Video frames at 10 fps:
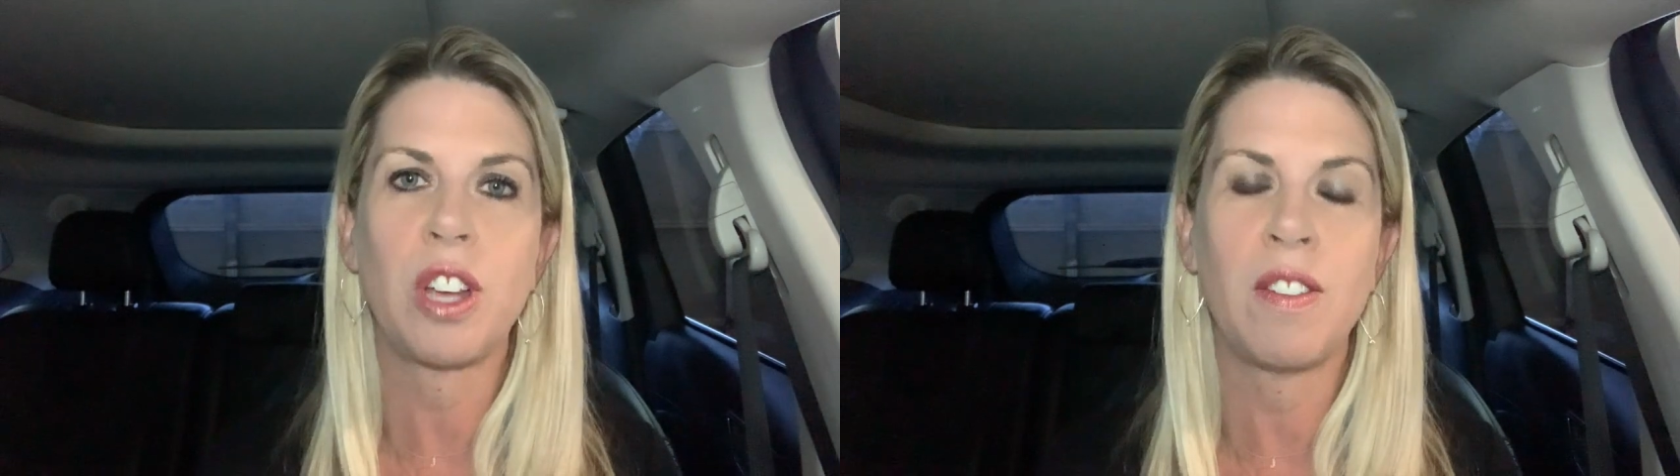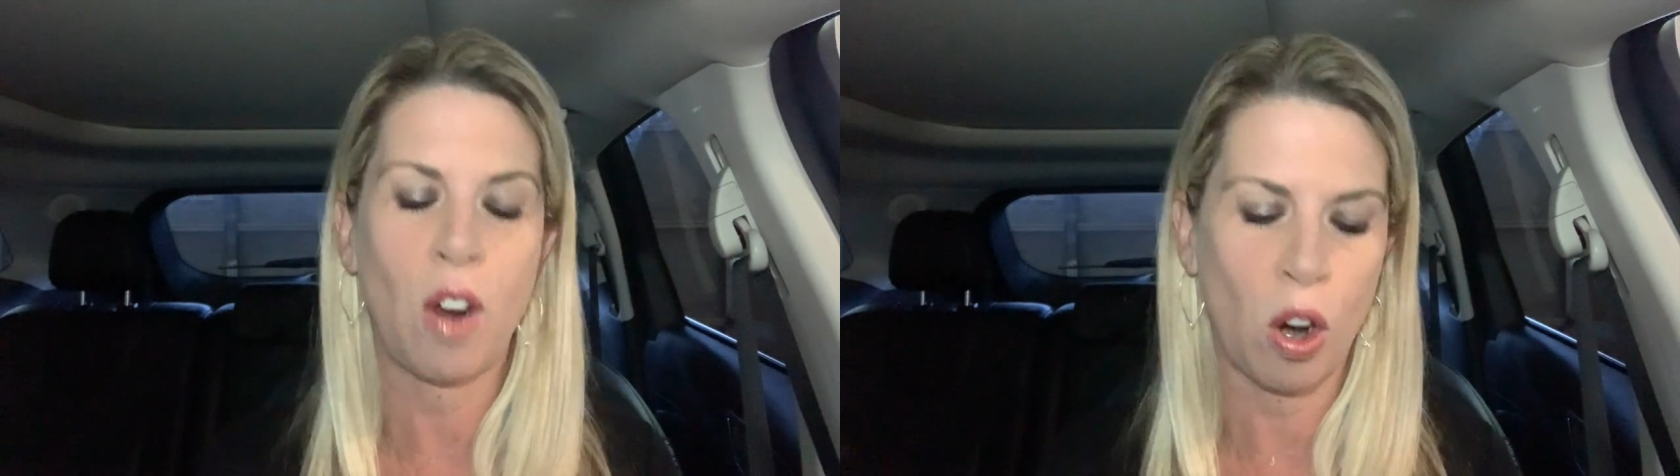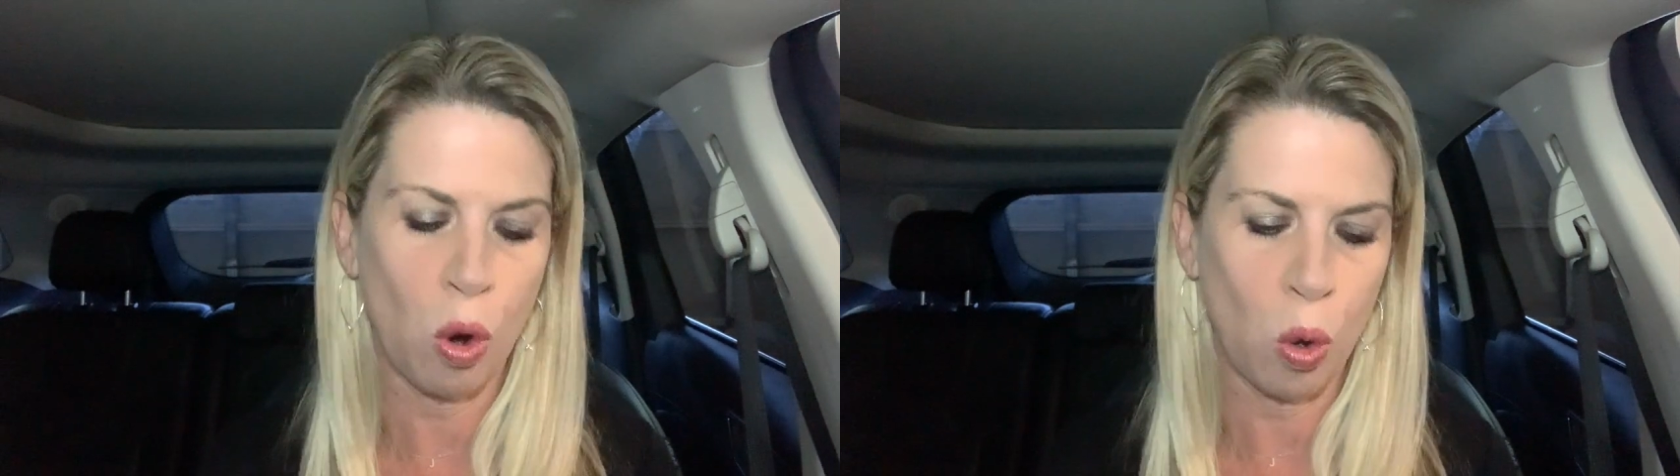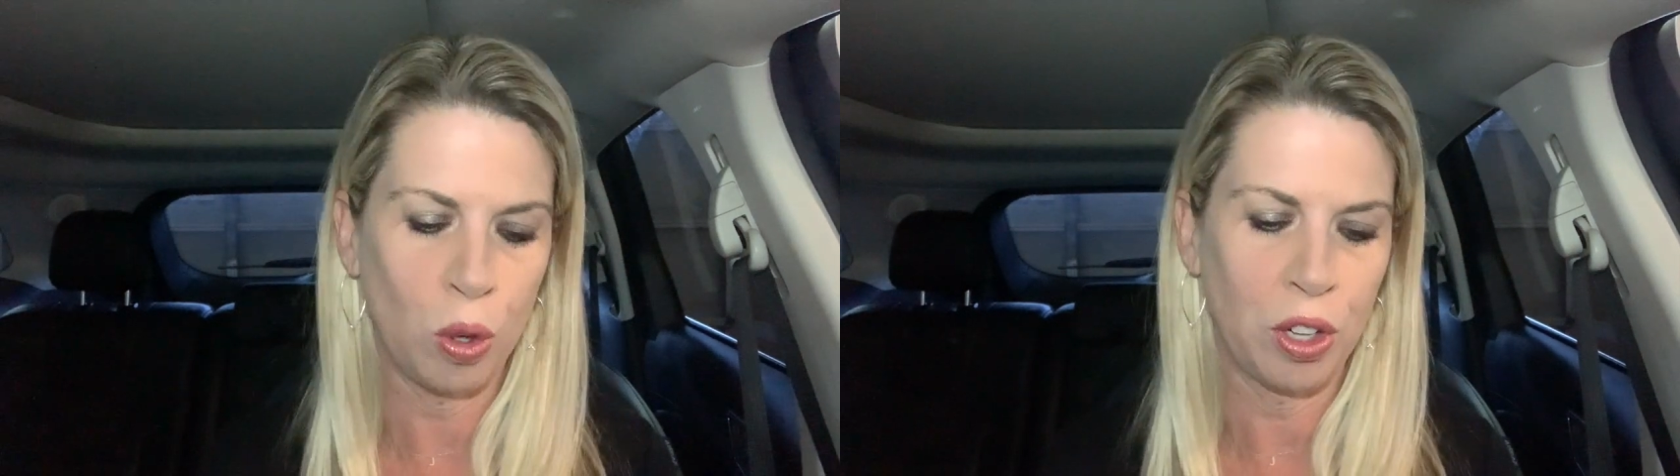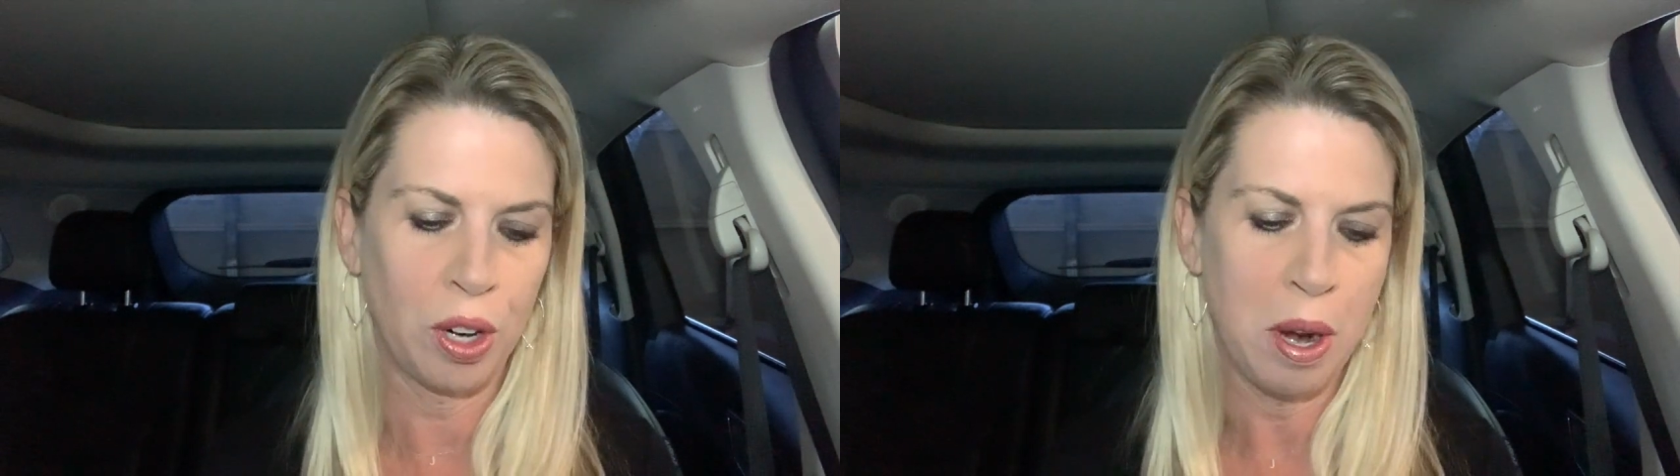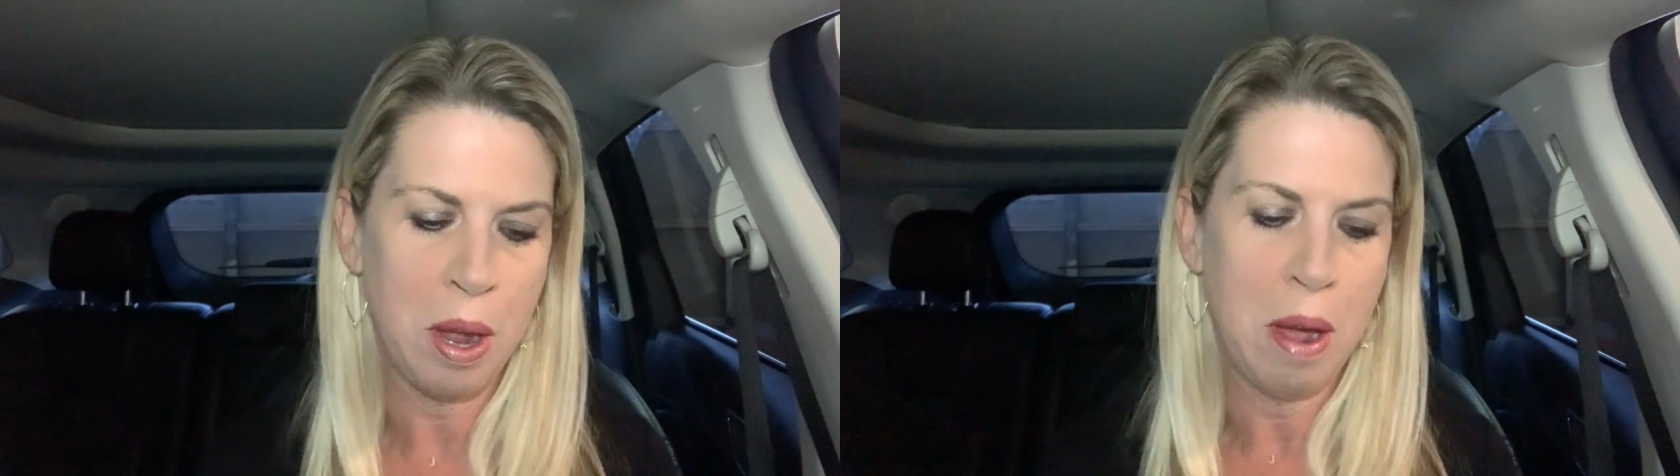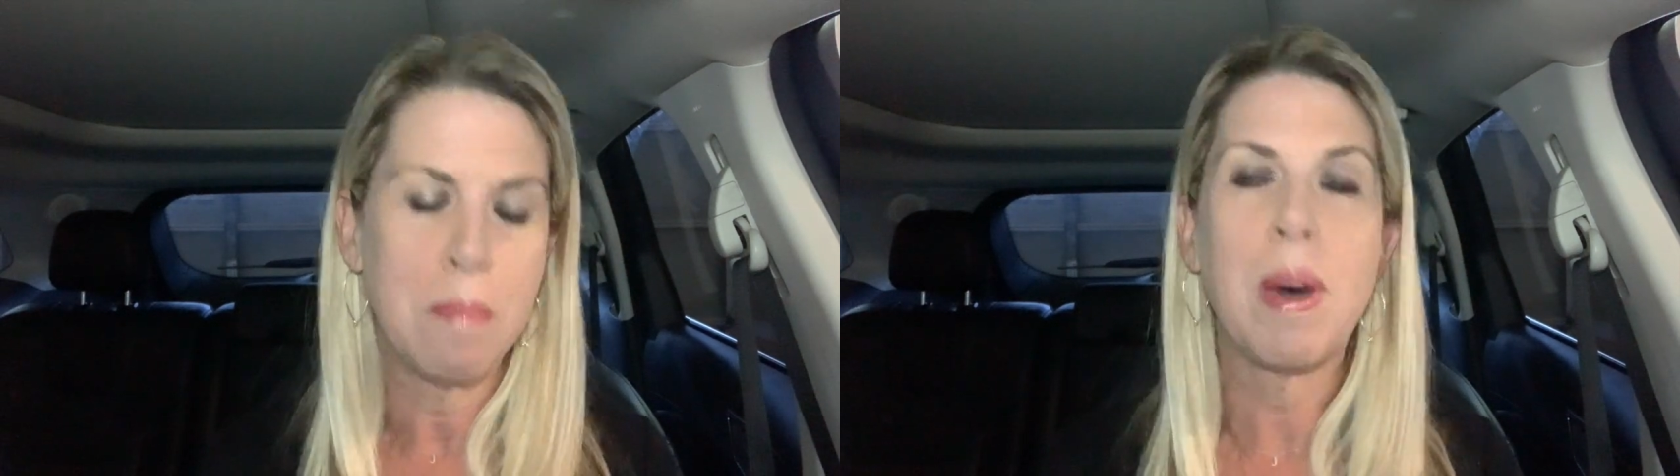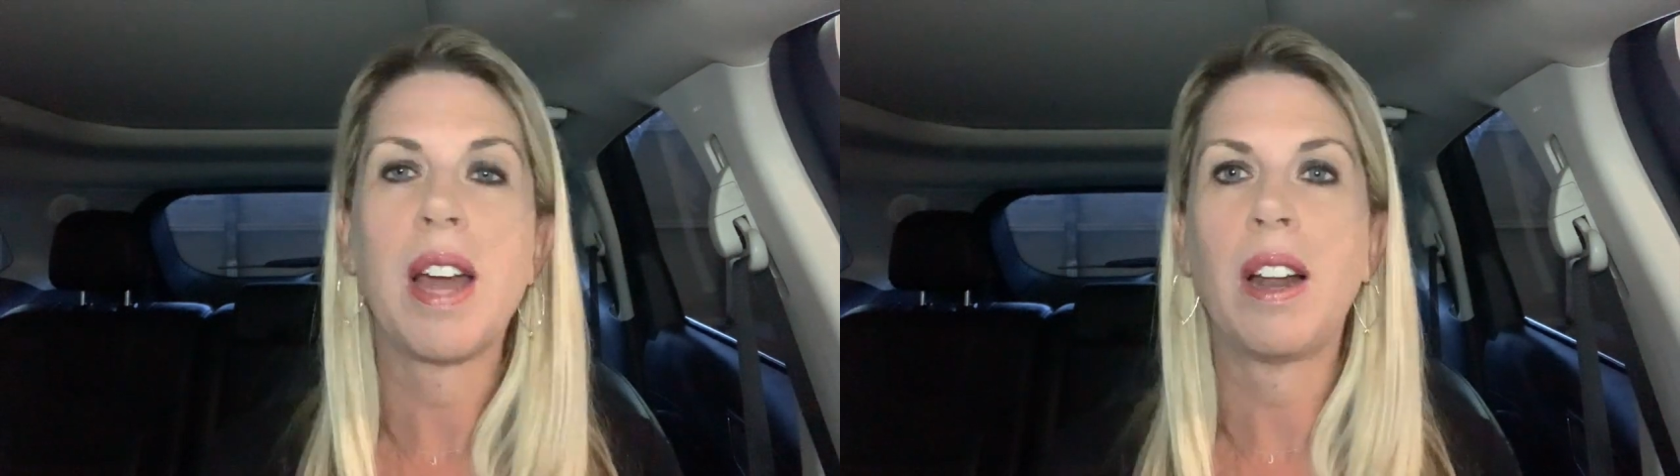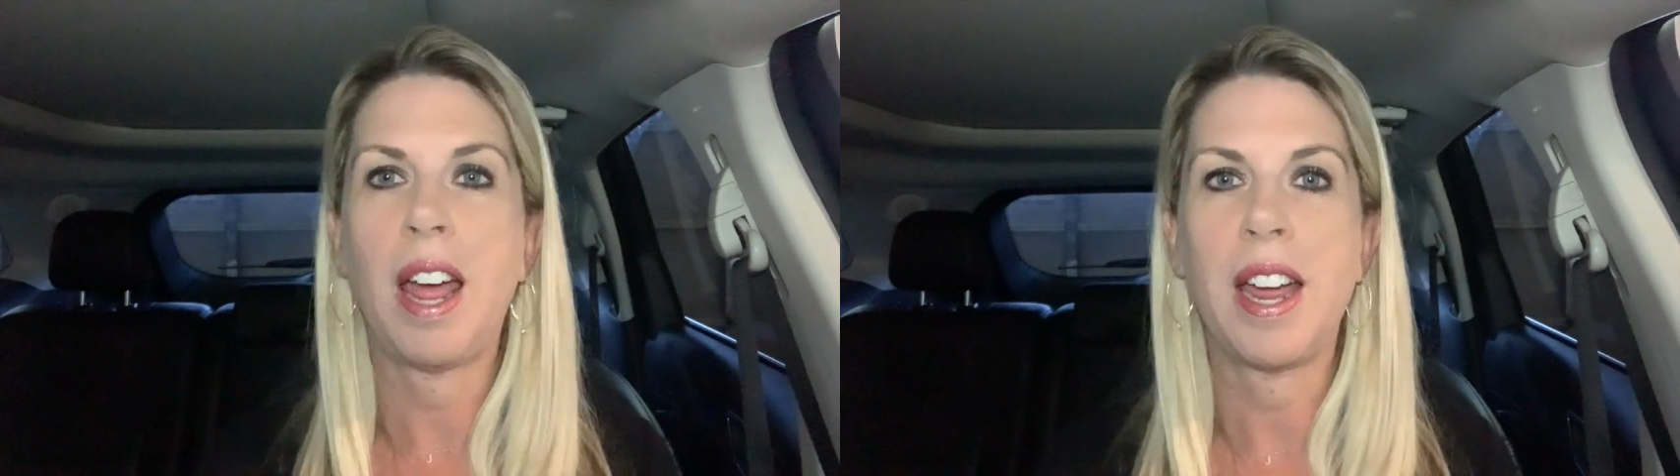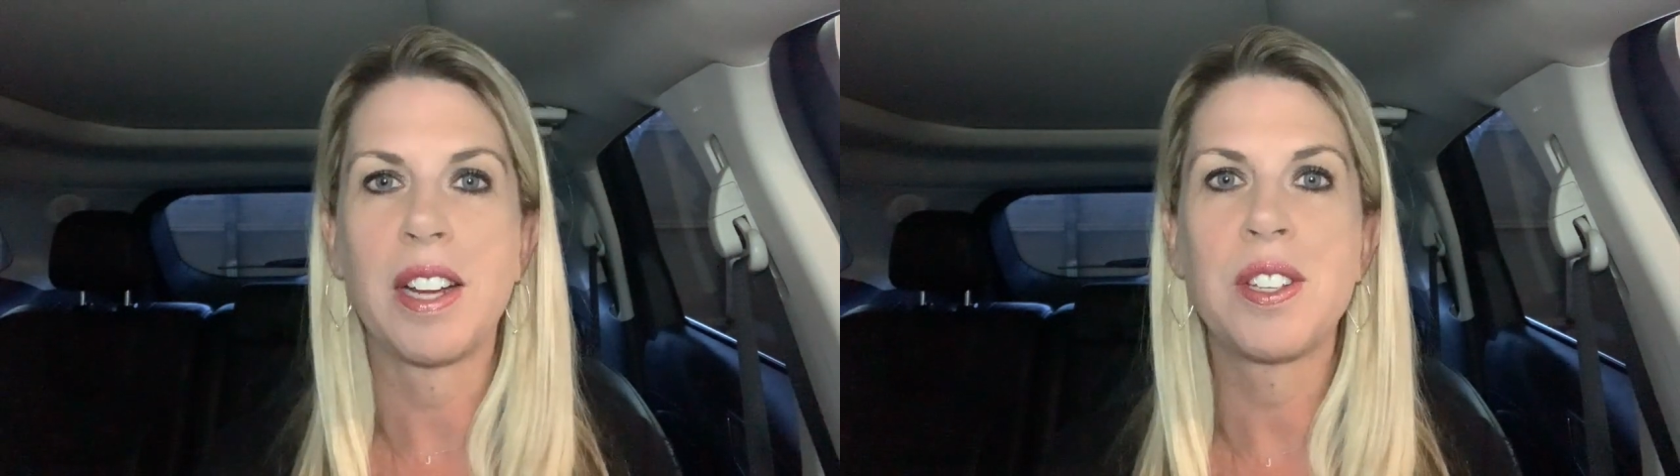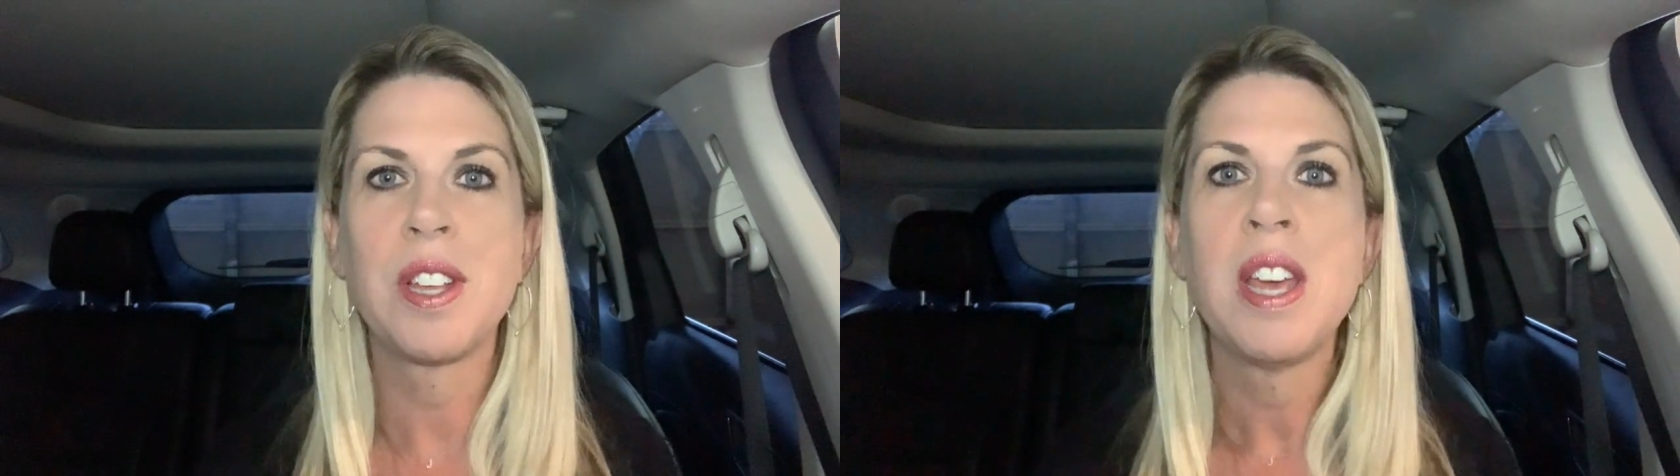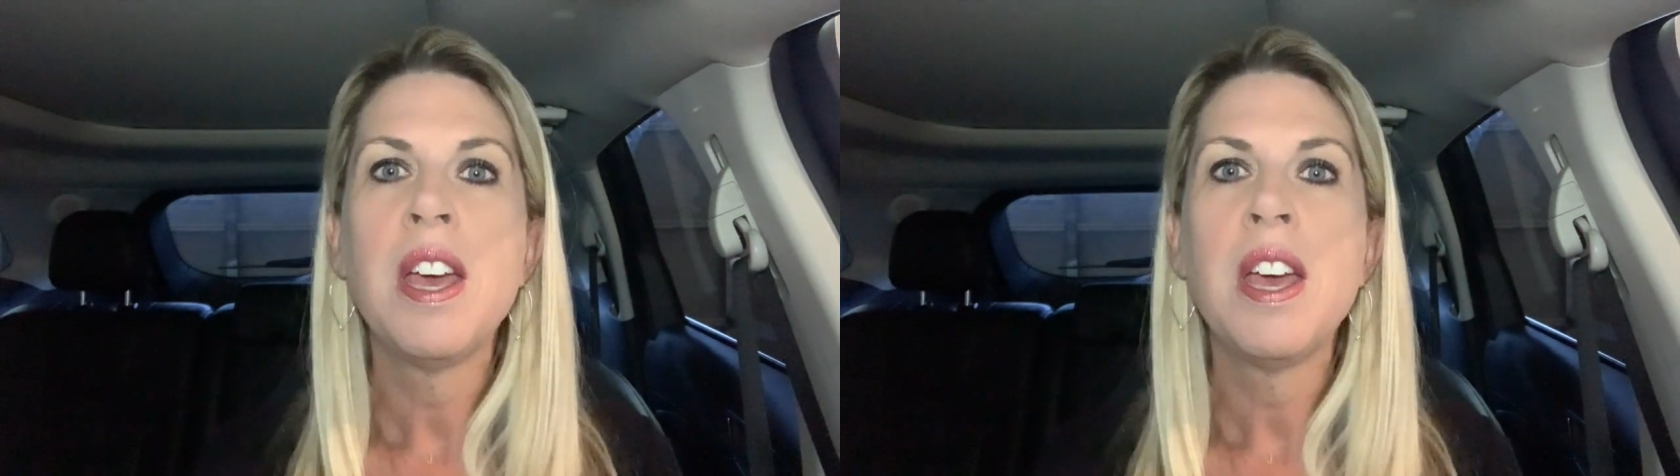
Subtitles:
of our older Model X.